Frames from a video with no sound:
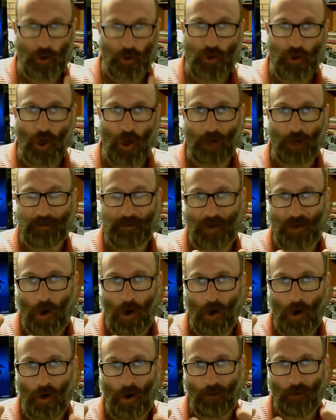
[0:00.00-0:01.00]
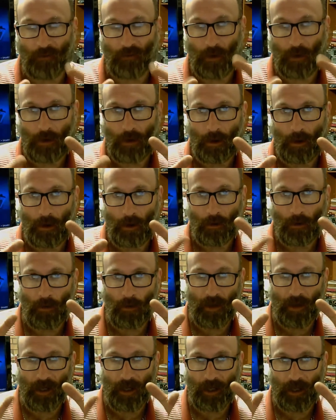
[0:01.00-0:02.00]
types of
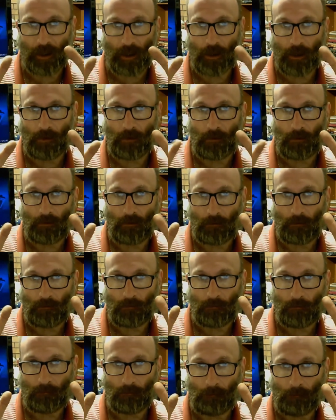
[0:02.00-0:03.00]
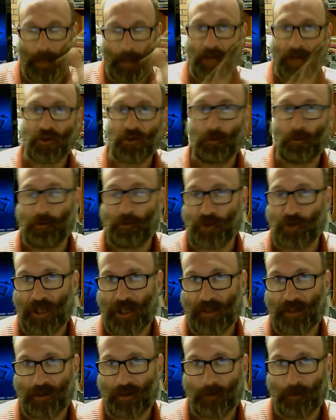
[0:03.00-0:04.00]
the mounted
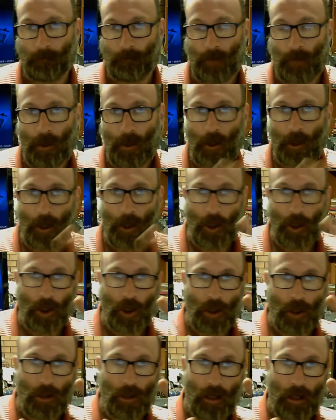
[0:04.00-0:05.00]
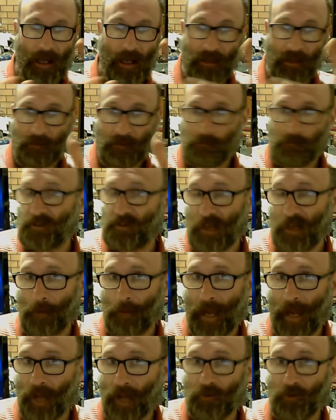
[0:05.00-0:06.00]
projector. In some
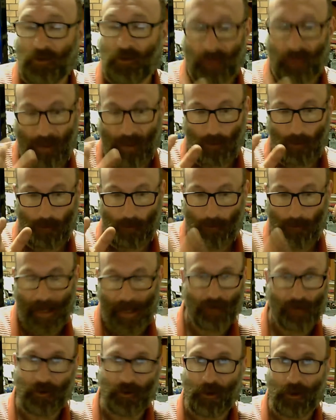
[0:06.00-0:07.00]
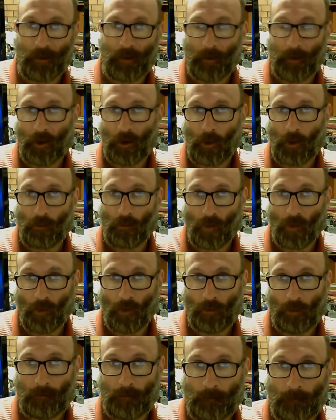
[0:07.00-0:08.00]
houses, they would mount it in the middle of the
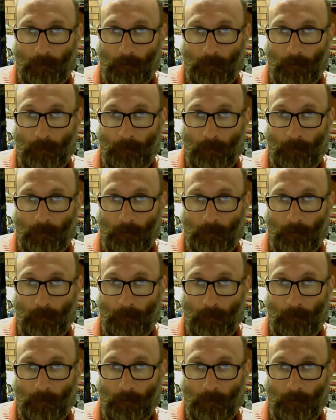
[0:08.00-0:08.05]
room,